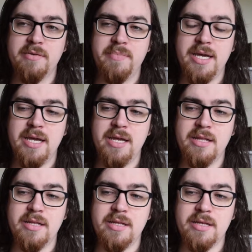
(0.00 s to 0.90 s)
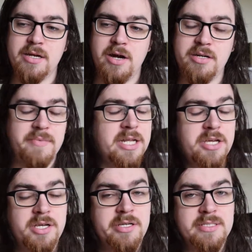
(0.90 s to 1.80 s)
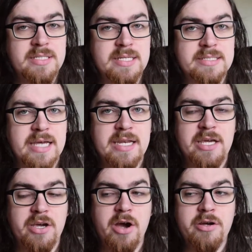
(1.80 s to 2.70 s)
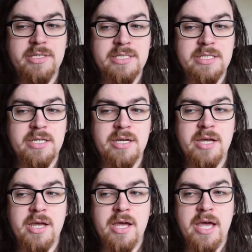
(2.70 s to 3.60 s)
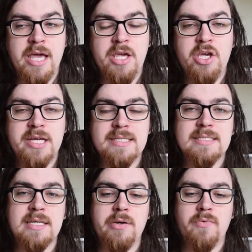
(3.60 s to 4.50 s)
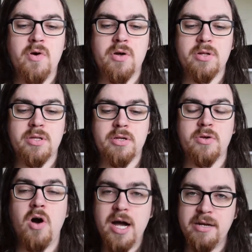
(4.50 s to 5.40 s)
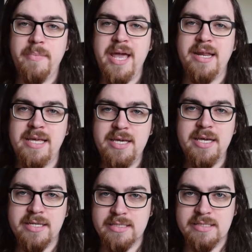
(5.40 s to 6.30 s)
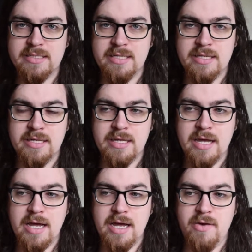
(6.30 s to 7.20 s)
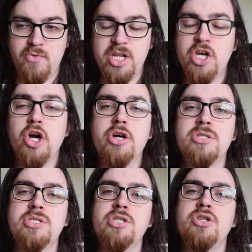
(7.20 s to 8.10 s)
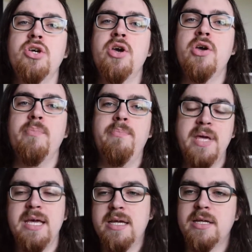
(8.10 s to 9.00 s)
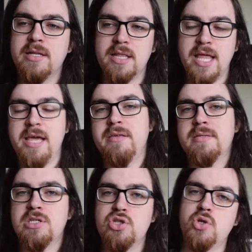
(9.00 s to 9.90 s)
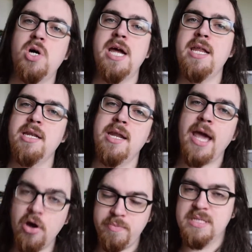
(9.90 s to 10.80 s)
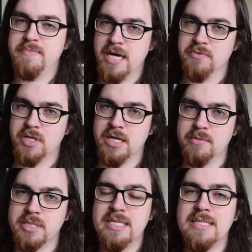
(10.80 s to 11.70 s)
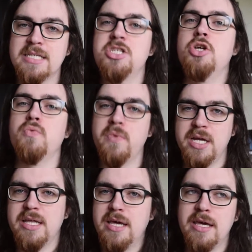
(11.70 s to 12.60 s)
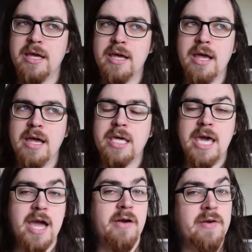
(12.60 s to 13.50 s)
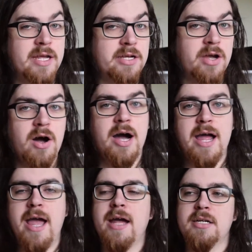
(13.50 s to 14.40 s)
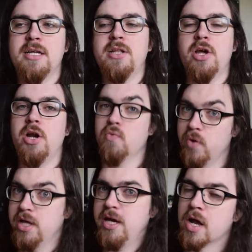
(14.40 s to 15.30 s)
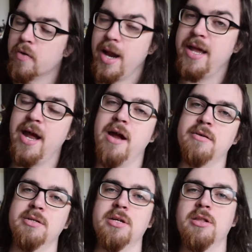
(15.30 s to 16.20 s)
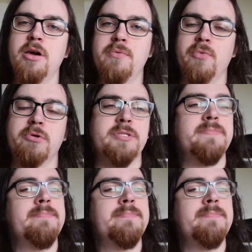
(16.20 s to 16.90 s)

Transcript: of being accused of this, and he goes to you get to see what kind of man he is when he goes to big lengths to try and help his Padawan up, because he's actually a really caring guy and a really great character in the Clone Wars.